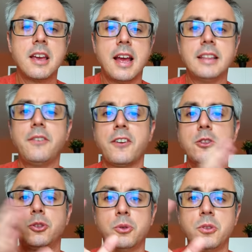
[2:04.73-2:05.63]
and
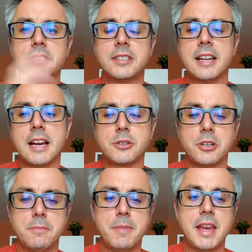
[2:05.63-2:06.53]
different tools that
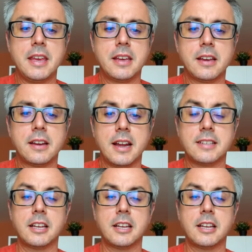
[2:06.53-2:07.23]
actually make a